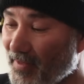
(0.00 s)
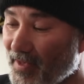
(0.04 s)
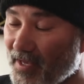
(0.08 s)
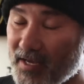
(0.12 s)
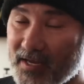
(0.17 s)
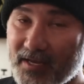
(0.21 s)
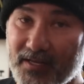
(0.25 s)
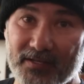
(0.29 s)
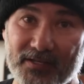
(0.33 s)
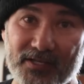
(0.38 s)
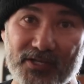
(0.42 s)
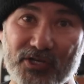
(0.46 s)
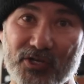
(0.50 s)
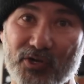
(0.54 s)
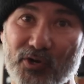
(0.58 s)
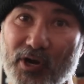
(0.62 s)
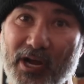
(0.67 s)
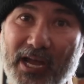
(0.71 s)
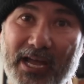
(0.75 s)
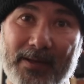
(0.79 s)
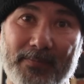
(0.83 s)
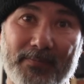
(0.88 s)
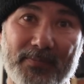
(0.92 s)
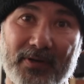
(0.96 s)
then
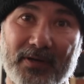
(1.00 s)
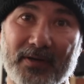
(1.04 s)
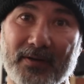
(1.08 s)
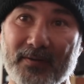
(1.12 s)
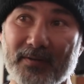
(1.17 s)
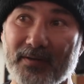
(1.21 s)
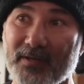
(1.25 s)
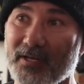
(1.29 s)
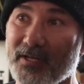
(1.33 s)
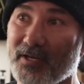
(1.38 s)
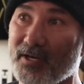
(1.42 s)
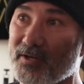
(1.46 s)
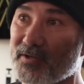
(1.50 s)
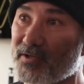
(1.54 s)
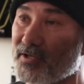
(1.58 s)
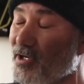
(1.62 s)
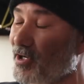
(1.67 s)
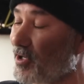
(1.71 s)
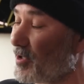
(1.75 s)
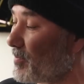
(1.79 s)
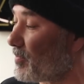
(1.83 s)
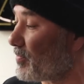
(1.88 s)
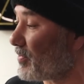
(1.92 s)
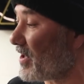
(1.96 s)
scrape, you know, to
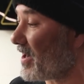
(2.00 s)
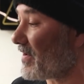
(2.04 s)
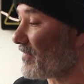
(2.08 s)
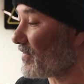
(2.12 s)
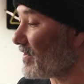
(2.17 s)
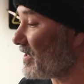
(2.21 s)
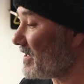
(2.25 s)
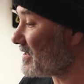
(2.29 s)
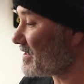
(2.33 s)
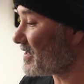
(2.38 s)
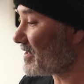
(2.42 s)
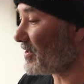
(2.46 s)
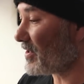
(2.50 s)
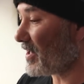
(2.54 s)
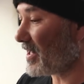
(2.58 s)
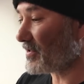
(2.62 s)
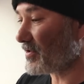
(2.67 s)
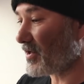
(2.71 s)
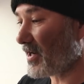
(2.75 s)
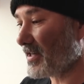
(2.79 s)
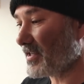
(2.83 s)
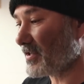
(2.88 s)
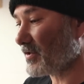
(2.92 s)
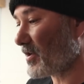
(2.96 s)
your preference. You know, I
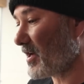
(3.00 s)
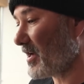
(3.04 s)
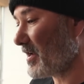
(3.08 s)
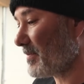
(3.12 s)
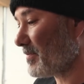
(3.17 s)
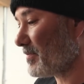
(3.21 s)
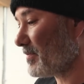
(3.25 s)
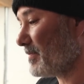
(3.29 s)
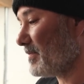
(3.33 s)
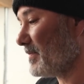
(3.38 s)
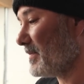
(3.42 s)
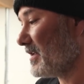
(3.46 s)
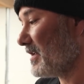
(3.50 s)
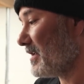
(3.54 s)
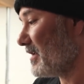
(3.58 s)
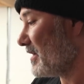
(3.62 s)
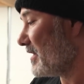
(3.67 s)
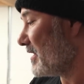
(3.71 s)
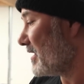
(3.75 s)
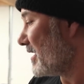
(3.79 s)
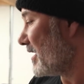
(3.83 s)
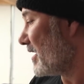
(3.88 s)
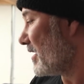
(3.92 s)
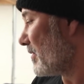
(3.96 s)
try to scrape
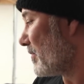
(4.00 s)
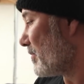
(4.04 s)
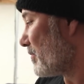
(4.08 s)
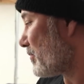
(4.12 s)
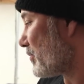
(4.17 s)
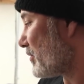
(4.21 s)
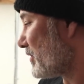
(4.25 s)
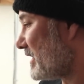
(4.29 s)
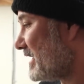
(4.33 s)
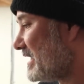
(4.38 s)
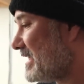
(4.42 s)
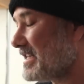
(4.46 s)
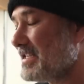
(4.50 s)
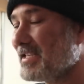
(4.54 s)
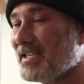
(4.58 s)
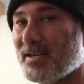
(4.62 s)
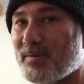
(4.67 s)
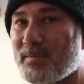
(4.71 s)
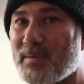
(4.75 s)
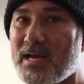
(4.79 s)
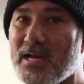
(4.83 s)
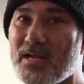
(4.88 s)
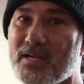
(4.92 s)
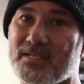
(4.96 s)
pretty decent
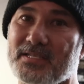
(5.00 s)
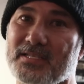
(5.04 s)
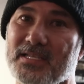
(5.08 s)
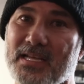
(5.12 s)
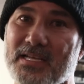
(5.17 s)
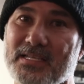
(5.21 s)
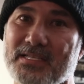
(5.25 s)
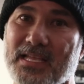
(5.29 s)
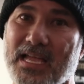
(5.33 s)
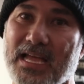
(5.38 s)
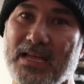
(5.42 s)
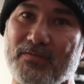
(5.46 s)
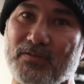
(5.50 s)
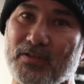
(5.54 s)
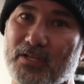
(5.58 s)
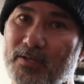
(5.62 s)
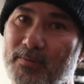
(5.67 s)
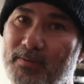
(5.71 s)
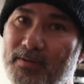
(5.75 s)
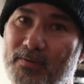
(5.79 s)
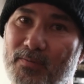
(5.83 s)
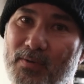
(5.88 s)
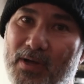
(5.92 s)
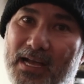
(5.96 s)
amount. It's nice to have a little
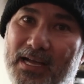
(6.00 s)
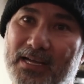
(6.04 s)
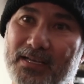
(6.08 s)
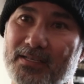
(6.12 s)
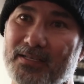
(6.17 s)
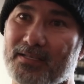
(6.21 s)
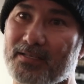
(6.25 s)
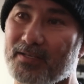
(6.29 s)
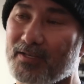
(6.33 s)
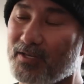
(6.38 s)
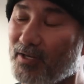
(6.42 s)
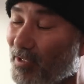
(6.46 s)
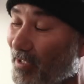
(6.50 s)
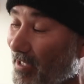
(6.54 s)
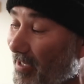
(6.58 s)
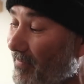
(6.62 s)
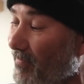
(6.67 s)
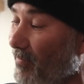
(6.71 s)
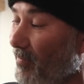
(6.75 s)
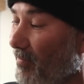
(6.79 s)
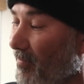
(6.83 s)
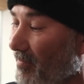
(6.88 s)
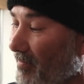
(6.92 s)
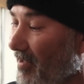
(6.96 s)
bit of wax, you know,
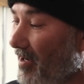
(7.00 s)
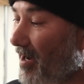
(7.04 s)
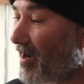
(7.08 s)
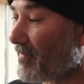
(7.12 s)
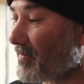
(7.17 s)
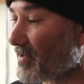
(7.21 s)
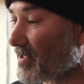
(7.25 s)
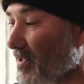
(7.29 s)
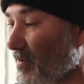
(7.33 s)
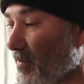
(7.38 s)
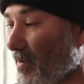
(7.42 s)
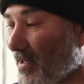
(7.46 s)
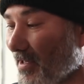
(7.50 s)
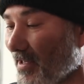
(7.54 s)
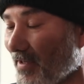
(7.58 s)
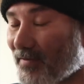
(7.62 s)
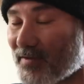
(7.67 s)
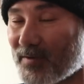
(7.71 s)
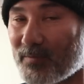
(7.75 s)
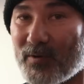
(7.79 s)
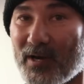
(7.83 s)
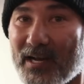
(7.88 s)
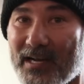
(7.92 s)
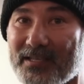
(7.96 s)
leave, obviously you want to leave
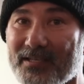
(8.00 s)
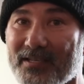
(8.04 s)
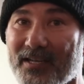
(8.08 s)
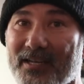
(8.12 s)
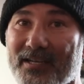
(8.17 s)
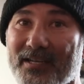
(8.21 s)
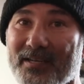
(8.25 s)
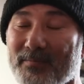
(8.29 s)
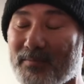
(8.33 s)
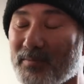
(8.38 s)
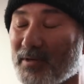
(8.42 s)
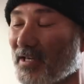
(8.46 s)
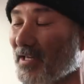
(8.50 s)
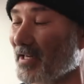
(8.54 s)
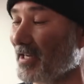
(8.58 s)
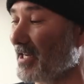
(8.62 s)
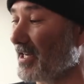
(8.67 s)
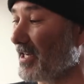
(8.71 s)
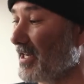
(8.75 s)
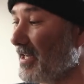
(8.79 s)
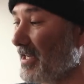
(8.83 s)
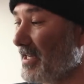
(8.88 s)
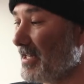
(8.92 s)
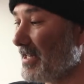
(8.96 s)
some wax on it, but
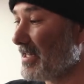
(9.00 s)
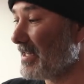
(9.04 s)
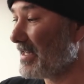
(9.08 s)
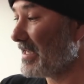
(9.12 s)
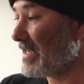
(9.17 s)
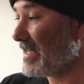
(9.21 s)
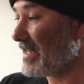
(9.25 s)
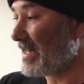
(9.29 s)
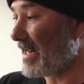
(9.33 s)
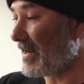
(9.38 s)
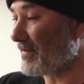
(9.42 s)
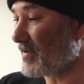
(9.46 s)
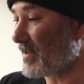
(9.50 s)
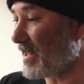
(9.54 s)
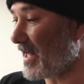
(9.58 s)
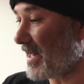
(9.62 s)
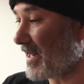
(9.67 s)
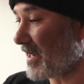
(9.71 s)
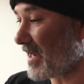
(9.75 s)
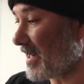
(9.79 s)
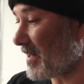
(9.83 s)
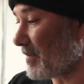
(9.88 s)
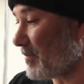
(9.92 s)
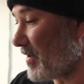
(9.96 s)
after that
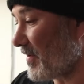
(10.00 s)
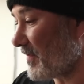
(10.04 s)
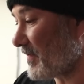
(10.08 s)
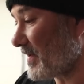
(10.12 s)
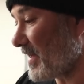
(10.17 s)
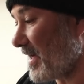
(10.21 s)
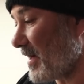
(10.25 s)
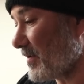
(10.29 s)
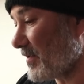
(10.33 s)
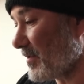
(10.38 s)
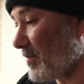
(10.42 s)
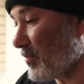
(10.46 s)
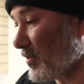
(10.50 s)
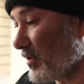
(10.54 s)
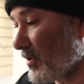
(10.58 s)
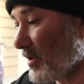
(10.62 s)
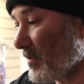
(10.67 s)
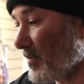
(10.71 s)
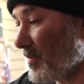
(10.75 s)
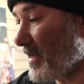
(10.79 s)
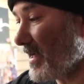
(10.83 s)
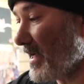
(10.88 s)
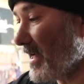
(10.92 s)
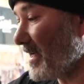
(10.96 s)
I got to buff it out with a
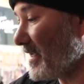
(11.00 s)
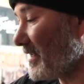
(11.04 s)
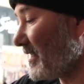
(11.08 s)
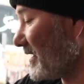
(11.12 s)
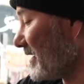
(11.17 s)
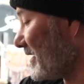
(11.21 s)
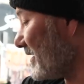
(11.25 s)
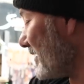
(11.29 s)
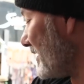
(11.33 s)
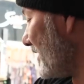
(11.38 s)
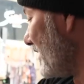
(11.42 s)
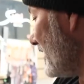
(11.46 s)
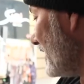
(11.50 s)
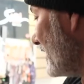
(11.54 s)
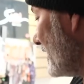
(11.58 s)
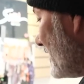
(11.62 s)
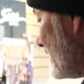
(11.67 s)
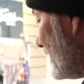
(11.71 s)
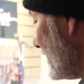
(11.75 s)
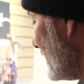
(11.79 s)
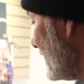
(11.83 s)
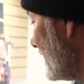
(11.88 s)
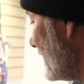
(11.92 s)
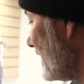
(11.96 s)
Brillo pad, and
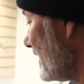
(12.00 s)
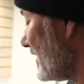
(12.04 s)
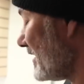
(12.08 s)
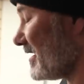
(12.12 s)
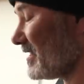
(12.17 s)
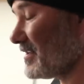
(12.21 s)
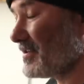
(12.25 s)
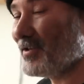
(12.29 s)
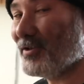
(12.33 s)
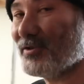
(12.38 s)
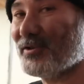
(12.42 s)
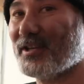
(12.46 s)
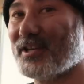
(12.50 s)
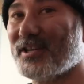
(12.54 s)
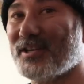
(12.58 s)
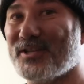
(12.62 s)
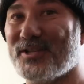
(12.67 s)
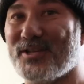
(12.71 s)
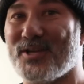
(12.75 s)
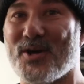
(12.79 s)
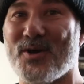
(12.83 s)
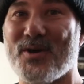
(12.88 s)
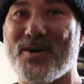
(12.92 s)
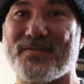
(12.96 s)
it's usually good
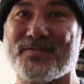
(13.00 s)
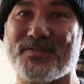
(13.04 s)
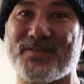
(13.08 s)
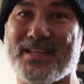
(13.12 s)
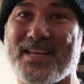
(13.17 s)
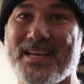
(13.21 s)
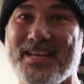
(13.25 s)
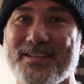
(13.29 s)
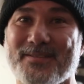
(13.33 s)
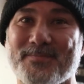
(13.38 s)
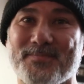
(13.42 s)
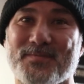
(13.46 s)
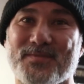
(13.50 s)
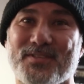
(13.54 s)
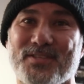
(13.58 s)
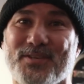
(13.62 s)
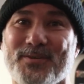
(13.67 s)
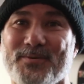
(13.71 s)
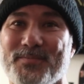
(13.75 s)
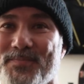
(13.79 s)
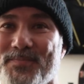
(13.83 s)
to go after that, so